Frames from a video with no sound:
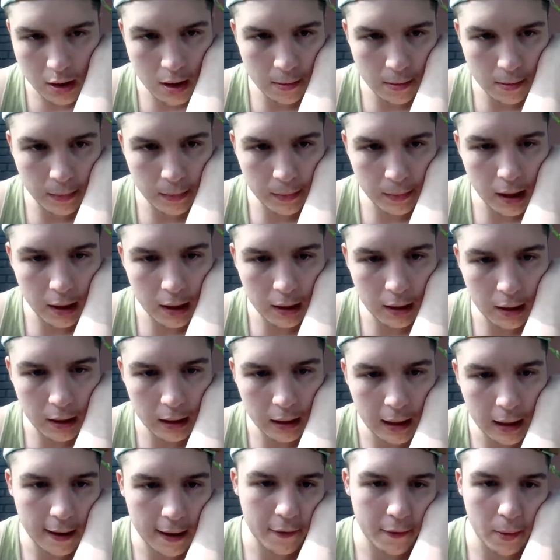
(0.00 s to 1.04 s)
I'm gonna
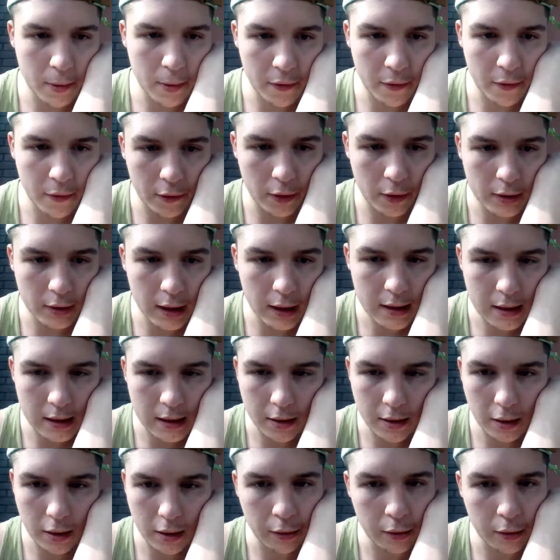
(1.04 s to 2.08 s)
give him a full
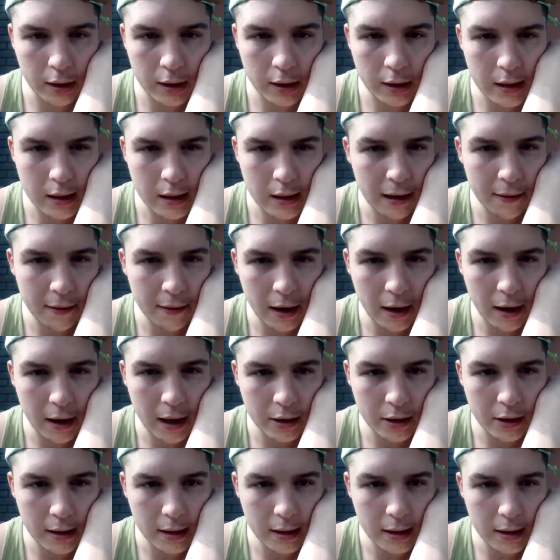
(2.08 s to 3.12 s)
listen through because I never
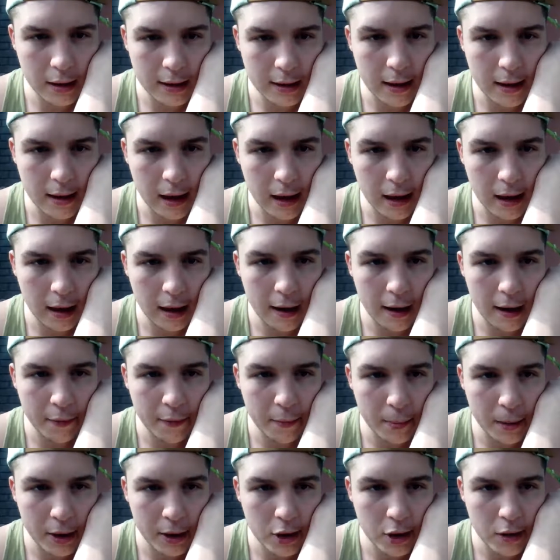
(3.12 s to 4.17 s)
actually did that. I have a
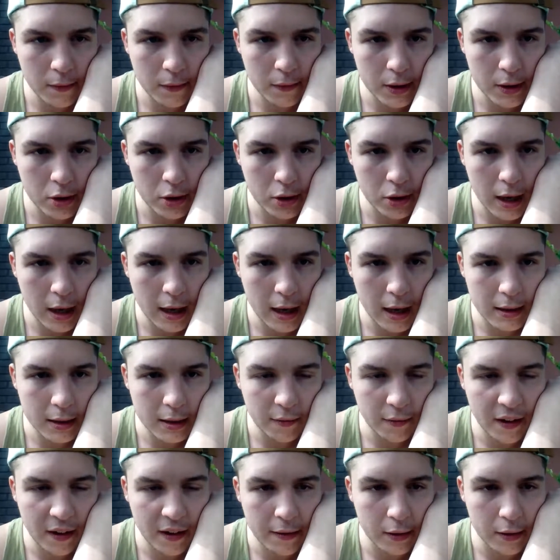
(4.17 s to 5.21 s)
bunch of his tracks
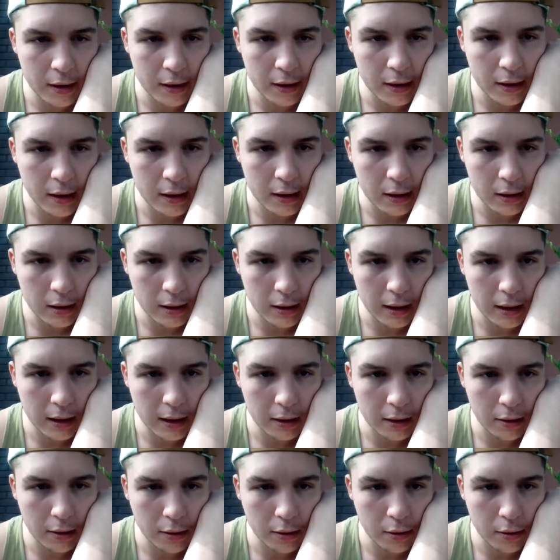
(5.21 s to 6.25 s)
favorited looking
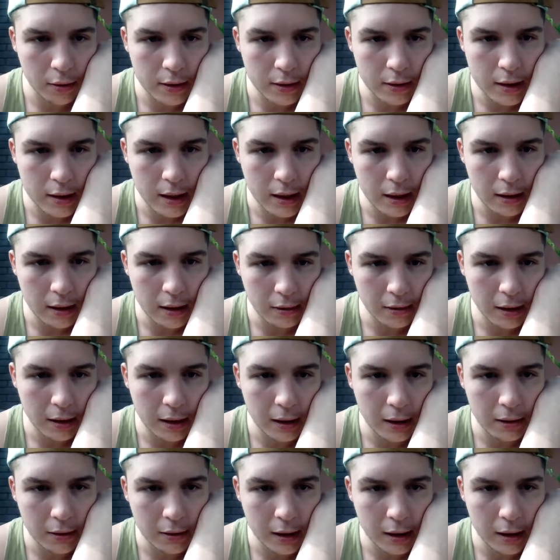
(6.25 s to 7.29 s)
through his
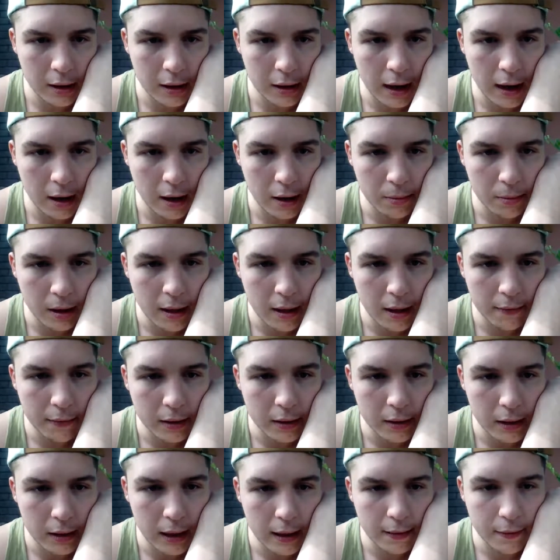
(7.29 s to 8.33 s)
SoundCloud right now, but I
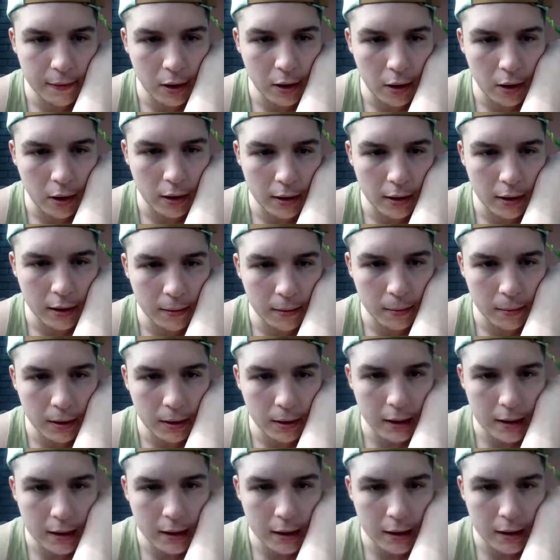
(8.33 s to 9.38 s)
haven't given all of them a
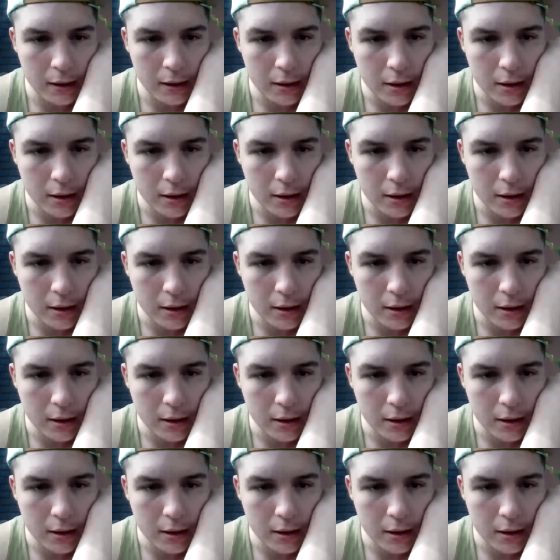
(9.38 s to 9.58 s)
listen.